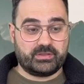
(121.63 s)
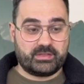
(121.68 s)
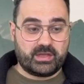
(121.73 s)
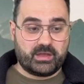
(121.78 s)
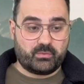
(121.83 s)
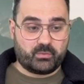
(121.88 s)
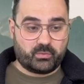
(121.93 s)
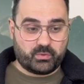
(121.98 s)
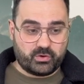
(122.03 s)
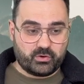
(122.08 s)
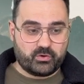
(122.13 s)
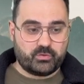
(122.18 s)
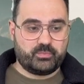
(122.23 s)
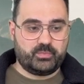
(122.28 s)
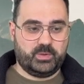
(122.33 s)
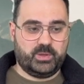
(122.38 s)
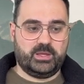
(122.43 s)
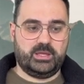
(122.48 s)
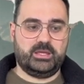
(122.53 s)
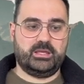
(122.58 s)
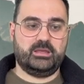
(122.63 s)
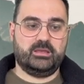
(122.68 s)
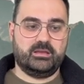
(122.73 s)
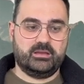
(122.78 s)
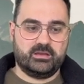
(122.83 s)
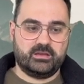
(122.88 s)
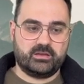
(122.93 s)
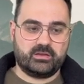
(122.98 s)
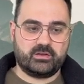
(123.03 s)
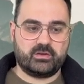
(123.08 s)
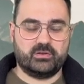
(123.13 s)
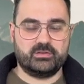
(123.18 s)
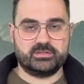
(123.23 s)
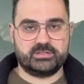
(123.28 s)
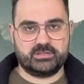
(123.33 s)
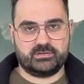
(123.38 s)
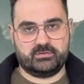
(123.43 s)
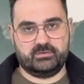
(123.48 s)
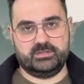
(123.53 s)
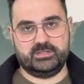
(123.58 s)
there will be
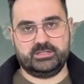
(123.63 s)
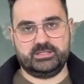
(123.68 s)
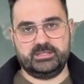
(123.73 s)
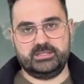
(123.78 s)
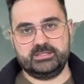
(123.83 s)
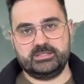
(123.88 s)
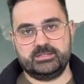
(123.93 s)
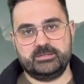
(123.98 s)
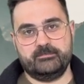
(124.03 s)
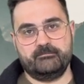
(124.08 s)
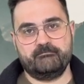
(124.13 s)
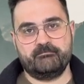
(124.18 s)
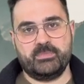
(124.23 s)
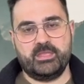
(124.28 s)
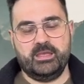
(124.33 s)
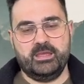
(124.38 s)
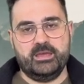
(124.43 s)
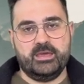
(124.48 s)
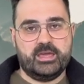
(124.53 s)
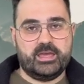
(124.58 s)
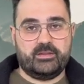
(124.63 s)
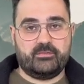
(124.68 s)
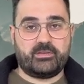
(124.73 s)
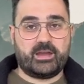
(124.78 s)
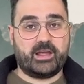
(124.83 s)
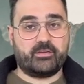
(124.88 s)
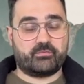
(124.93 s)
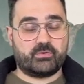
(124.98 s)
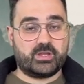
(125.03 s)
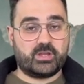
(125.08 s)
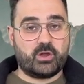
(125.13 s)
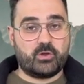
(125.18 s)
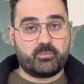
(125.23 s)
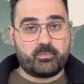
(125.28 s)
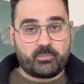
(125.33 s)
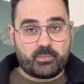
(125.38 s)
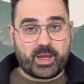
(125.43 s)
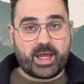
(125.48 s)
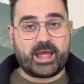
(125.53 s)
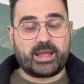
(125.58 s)
consequences. And in fact, if we go
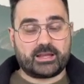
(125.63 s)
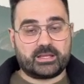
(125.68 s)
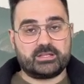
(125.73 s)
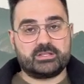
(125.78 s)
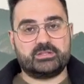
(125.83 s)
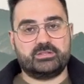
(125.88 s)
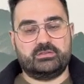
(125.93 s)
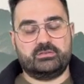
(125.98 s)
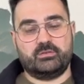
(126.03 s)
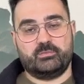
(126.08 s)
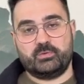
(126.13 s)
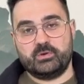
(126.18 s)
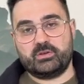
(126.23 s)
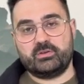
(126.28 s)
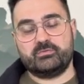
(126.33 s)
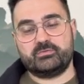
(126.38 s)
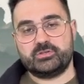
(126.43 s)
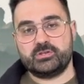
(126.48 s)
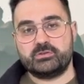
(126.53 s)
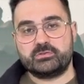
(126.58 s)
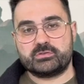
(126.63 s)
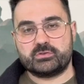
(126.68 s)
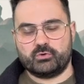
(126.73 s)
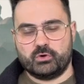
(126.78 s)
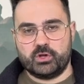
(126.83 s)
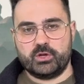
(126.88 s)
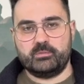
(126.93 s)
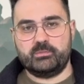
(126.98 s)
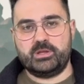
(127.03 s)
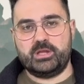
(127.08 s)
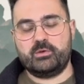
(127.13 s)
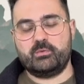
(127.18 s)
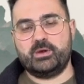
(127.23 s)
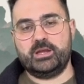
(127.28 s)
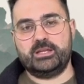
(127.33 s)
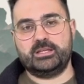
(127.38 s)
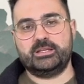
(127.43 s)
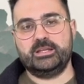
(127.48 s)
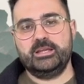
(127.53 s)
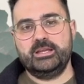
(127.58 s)
back to the book of Deuteronomy,
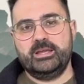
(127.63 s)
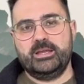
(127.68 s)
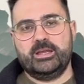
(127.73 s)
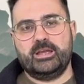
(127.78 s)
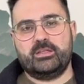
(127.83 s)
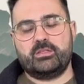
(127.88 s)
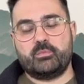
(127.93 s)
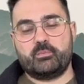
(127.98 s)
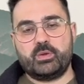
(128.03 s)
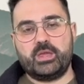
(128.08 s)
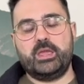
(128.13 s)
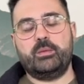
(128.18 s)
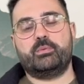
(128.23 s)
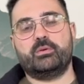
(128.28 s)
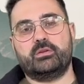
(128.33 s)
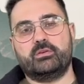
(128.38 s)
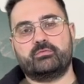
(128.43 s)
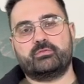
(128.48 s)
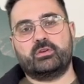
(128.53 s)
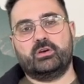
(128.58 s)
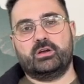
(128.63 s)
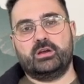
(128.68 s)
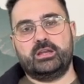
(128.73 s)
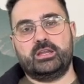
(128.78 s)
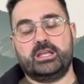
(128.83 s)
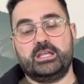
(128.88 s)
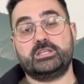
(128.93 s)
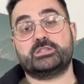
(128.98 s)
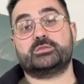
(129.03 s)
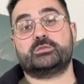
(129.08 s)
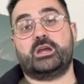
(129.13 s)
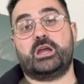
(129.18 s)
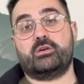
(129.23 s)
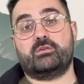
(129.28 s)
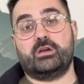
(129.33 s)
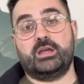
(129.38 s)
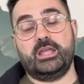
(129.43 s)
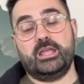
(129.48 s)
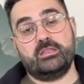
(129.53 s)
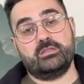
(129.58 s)
when the people of God, Israel,
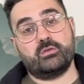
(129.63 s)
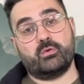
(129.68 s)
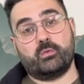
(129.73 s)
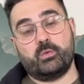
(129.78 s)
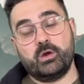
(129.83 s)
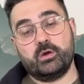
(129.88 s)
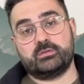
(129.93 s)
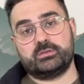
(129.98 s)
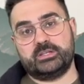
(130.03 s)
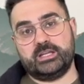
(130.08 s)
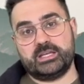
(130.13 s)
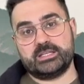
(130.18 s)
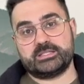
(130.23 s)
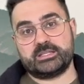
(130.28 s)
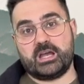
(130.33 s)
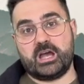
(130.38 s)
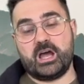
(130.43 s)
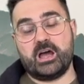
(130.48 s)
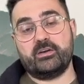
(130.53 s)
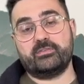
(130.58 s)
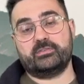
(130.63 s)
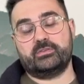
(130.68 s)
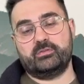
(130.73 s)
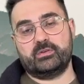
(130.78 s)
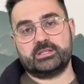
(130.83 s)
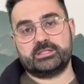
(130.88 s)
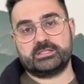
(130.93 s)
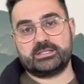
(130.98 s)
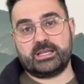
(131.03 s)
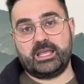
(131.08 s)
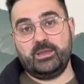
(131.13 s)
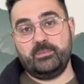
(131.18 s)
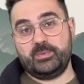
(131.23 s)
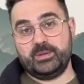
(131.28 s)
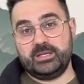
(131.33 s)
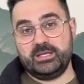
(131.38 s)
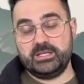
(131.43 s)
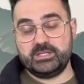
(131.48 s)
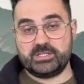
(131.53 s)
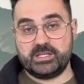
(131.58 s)
are in the wilderness after escaping
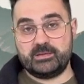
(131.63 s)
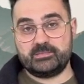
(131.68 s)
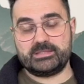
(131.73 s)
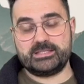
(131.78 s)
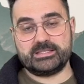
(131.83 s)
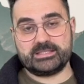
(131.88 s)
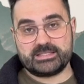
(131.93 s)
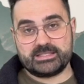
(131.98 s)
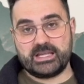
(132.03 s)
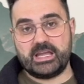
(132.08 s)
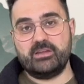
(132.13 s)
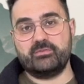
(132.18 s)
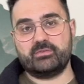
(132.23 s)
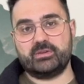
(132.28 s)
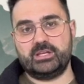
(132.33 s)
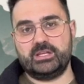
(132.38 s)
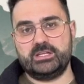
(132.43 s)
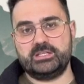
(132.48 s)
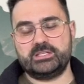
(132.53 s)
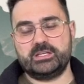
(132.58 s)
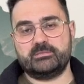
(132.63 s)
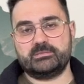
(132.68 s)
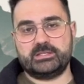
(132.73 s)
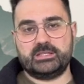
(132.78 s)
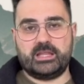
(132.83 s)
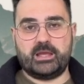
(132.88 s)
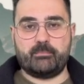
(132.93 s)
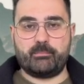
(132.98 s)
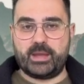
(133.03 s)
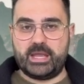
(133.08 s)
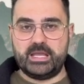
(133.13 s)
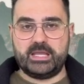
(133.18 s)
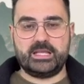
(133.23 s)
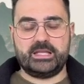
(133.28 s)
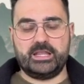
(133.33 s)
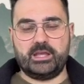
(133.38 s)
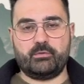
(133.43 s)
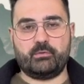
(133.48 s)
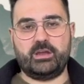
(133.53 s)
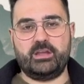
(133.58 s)
Egypt and slavery in Egypt, and they're making
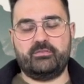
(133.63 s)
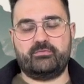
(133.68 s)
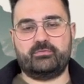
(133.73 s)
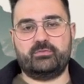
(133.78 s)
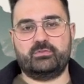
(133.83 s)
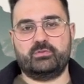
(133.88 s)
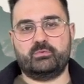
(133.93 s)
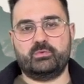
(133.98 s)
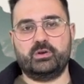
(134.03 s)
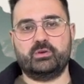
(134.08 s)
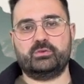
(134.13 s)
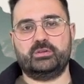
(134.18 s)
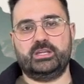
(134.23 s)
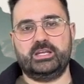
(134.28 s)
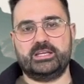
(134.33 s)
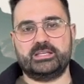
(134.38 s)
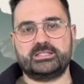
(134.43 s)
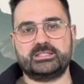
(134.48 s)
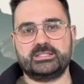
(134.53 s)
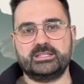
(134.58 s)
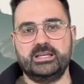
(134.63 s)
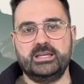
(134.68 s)
their way through the wilderness,